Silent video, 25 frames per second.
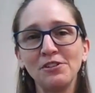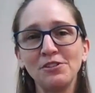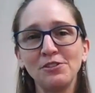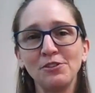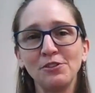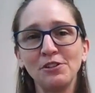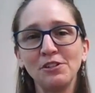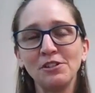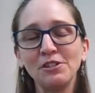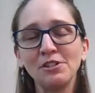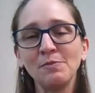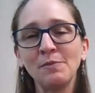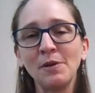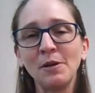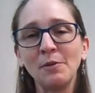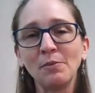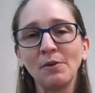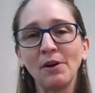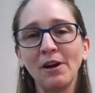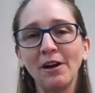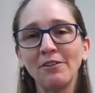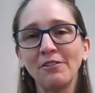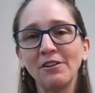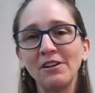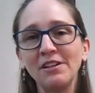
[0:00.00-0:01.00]
student to make
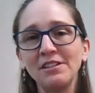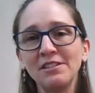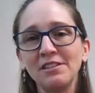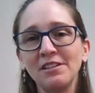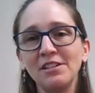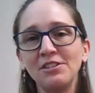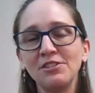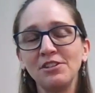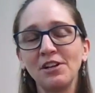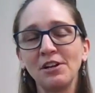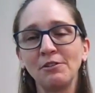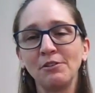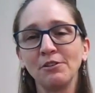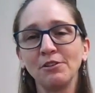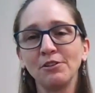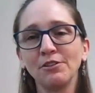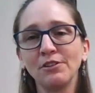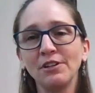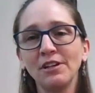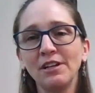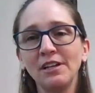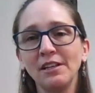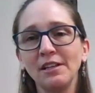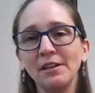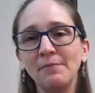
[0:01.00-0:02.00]
progress in the general
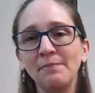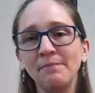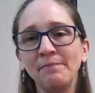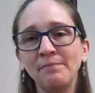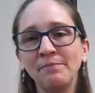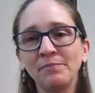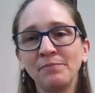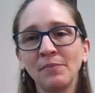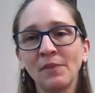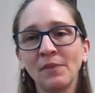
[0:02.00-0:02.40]
curriculum.